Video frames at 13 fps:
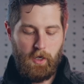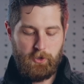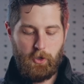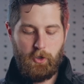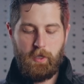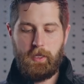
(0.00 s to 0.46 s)

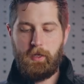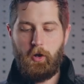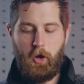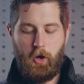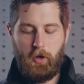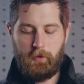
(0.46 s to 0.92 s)
a
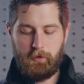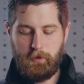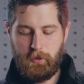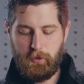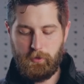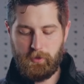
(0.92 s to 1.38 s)
tourniquet. I'll
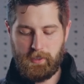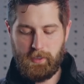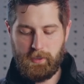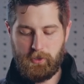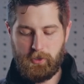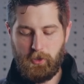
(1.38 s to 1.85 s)
use this.